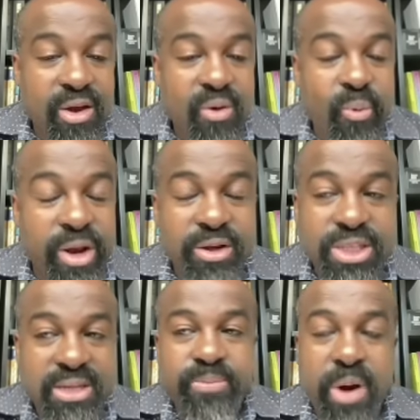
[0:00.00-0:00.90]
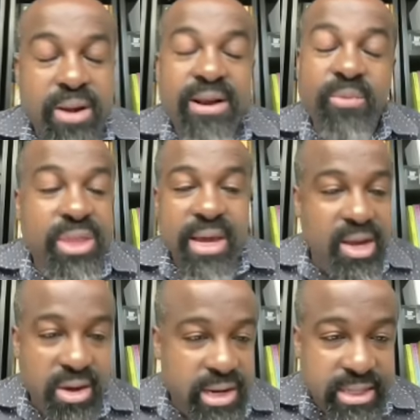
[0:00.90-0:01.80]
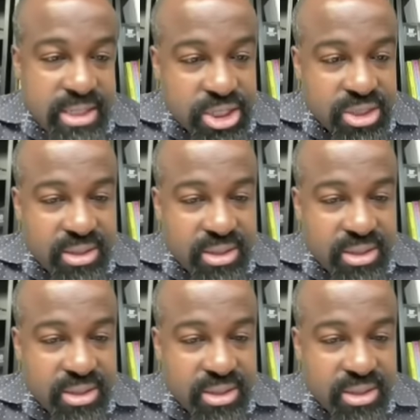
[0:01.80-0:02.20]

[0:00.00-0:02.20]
we don't just partner with any organization.